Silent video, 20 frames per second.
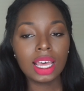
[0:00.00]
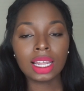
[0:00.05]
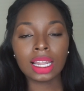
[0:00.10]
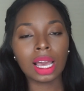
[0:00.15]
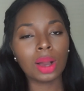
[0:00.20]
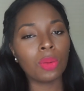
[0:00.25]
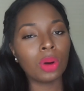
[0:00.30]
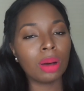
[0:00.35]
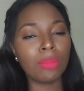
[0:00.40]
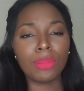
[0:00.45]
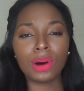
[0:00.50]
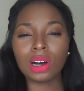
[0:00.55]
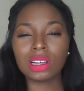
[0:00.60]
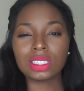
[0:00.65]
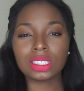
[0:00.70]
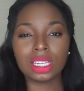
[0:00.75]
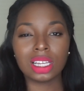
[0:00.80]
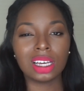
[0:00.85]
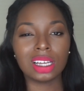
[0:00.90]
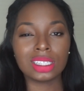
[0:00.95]
like what
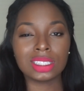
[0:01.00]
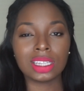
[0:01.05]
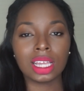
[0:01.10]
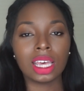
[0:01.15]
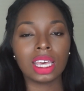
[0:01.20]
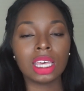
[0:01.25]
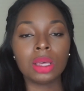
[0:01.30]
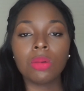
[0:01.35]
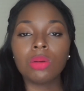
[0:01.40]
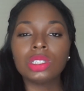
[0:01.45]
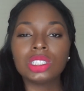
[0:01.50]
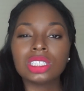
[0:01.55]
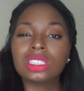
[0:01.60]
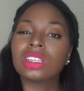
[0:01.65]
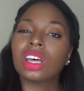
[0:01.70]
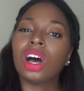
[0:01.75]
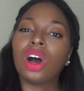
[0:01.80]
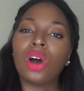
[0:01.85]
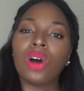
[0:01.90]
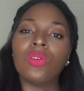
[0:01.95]
boss does that he was
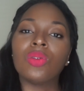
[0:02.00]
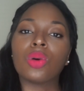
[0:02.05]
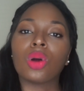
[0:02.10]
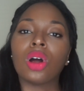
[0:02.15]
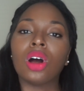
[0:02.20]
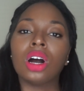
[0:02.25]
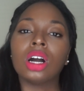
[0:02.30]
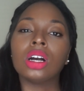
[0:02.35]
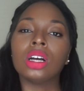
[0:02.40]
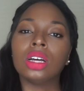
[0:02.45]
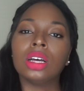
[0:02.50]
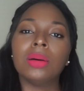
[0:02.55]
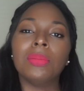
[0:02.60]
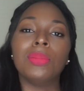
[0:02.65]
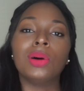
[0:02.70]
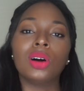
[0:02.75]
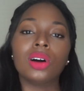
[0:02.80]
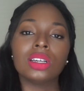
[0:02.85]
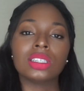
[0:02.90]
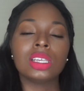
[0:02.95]
just an overall
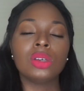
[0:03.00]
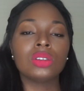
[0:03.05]
good boss